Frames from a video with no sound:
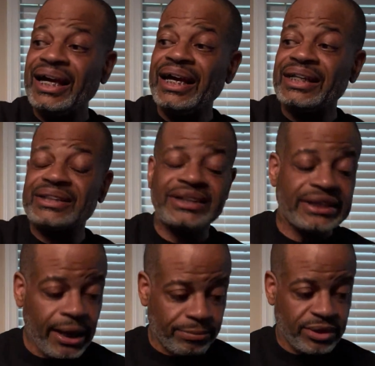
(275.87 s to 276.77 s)

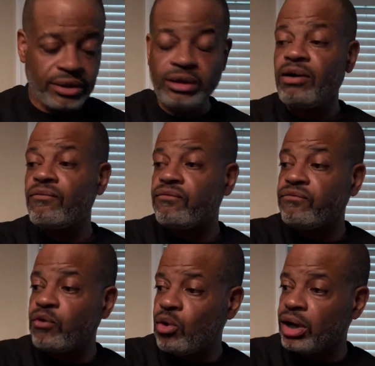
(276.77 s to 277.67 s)
except
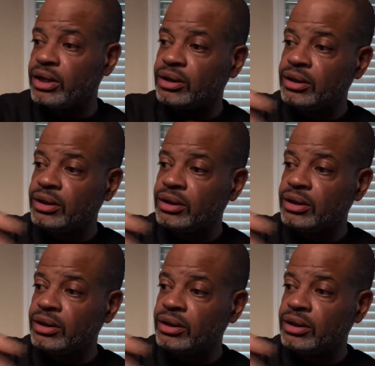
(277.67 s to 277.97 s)
for